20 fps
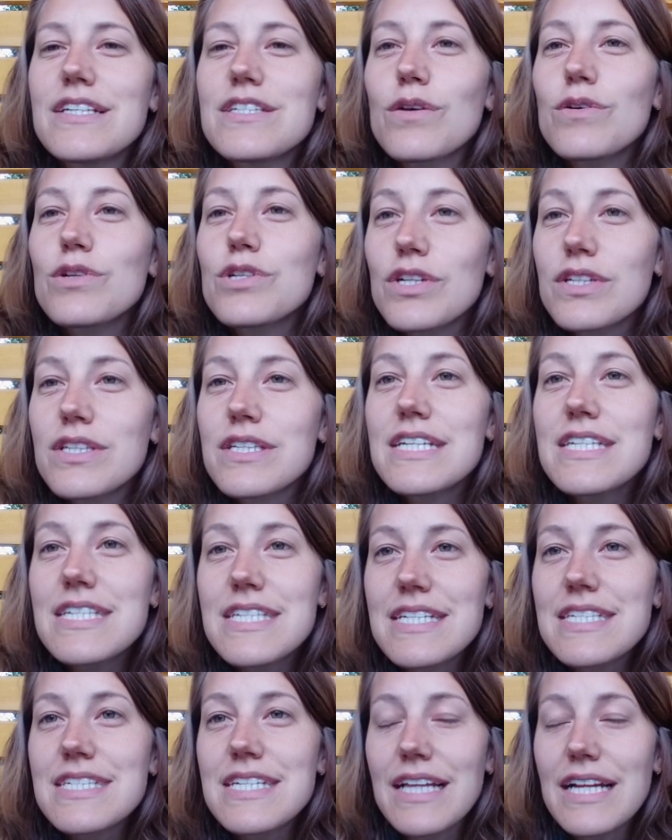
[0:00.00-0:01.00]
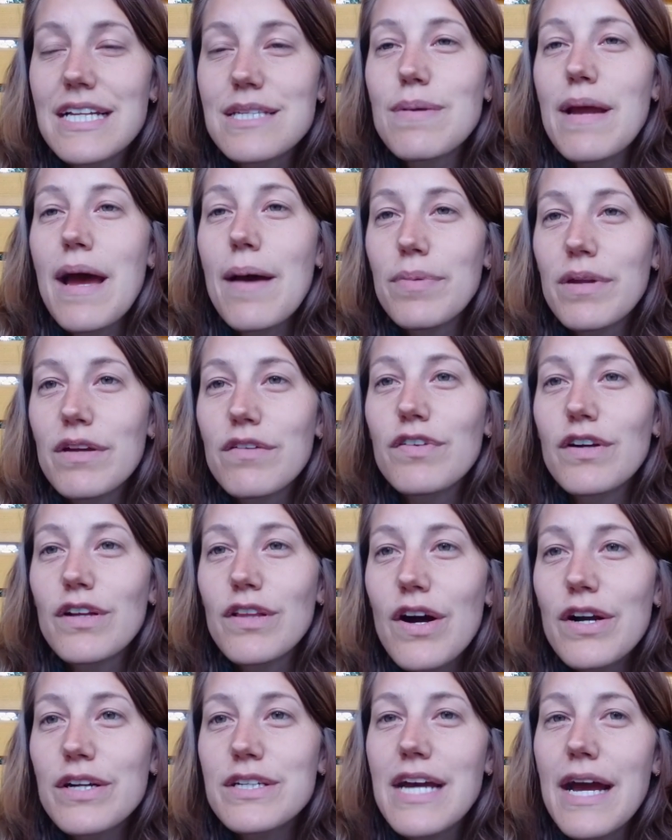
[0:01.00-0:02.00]
social distancing that's been happening for a
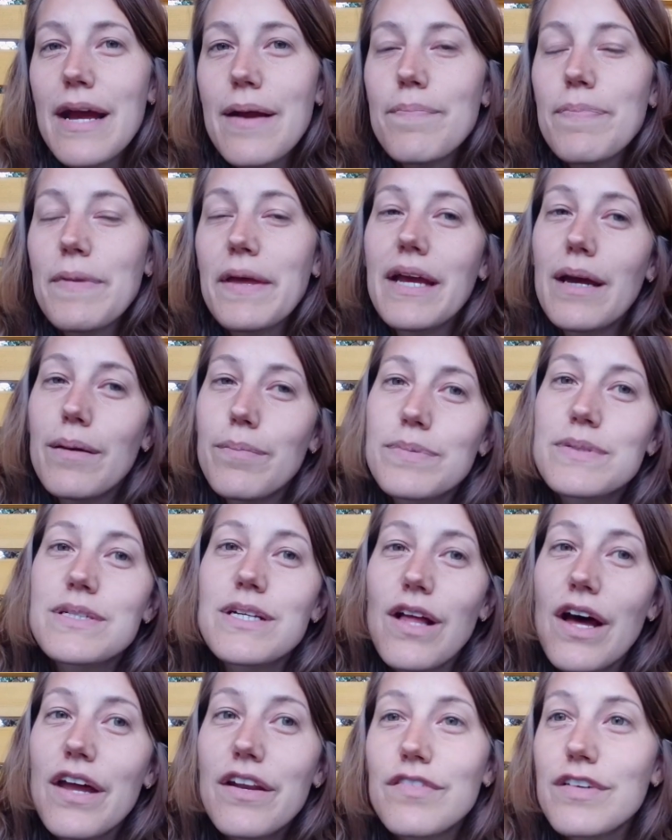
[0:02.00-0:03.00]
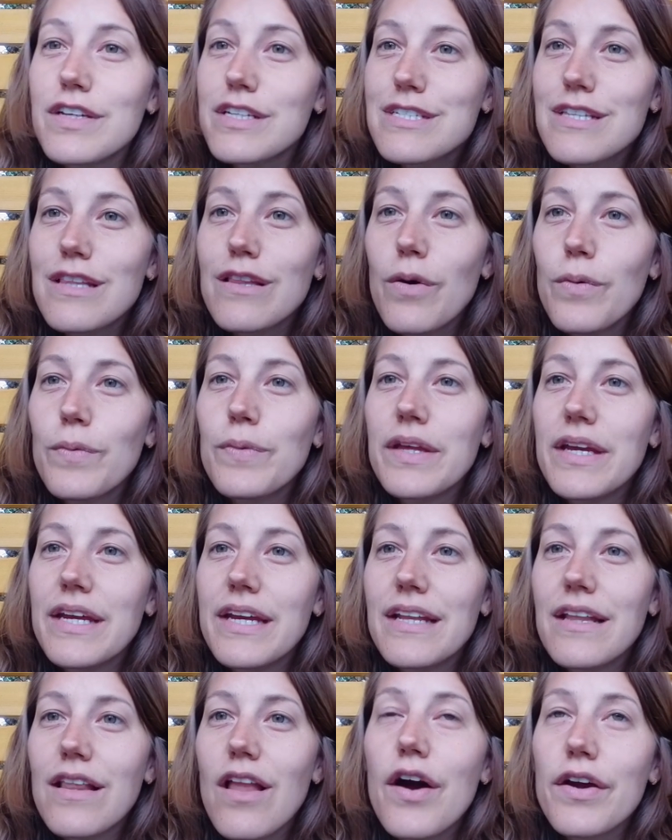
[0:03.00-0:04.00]
long time that kept a lot of us lonely
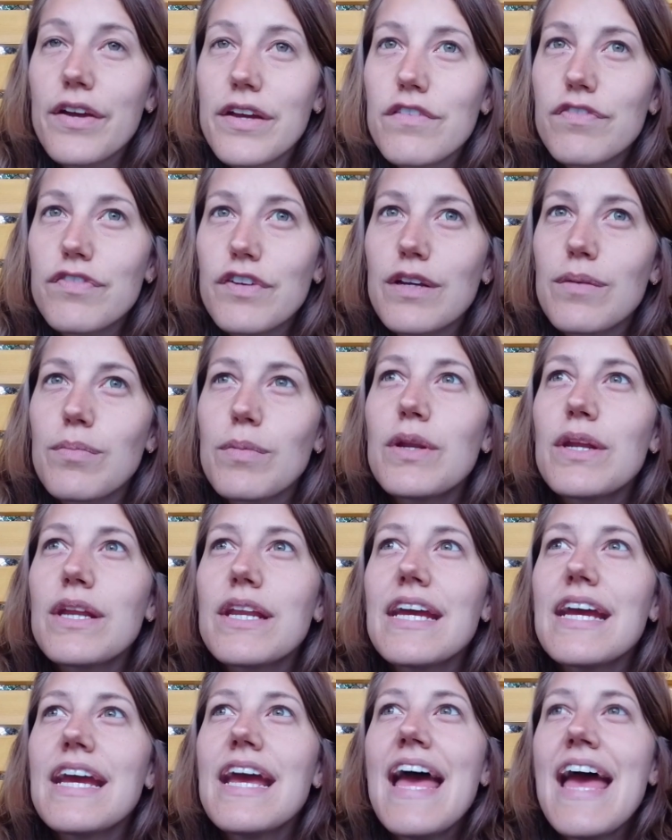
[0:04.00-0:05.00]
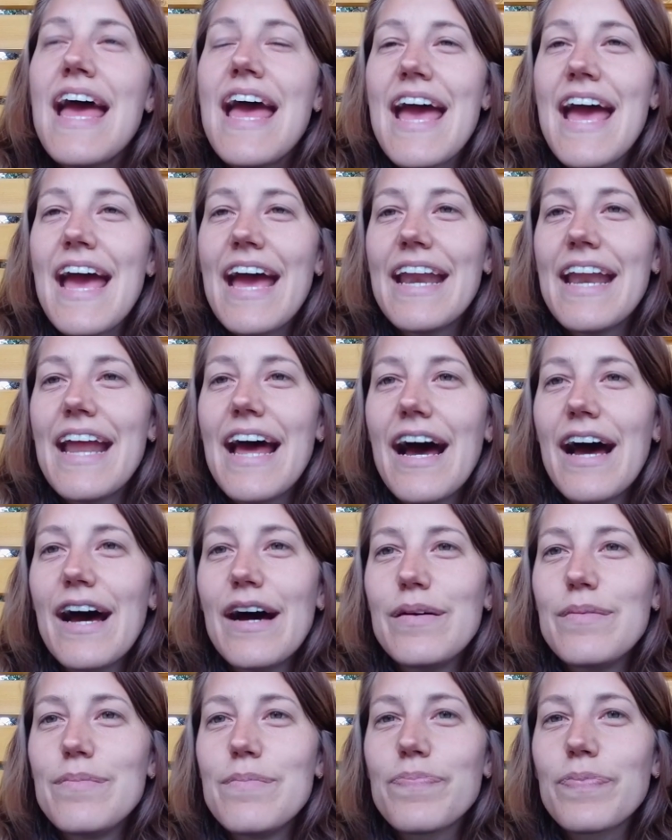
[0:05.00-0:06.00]
and longing for community and
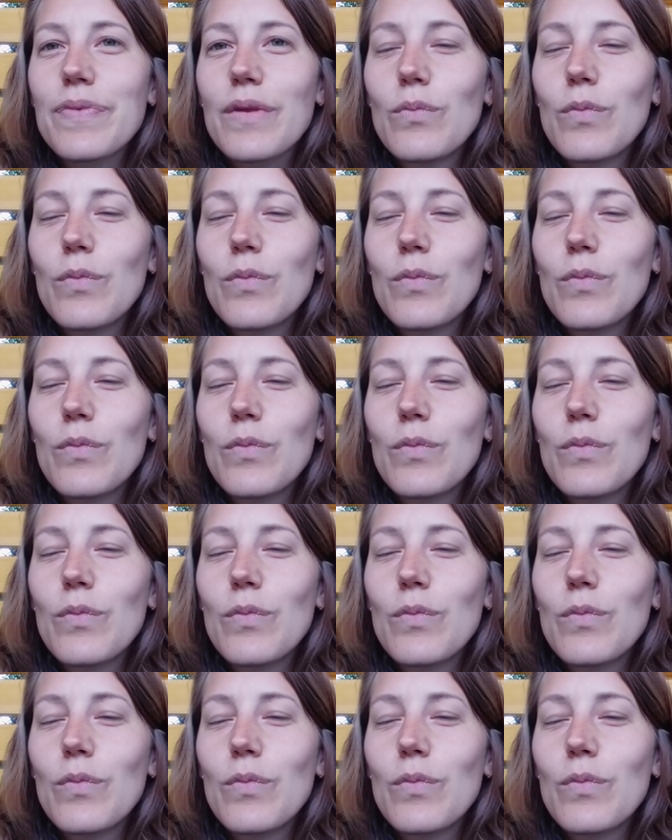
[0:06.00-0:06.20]
um,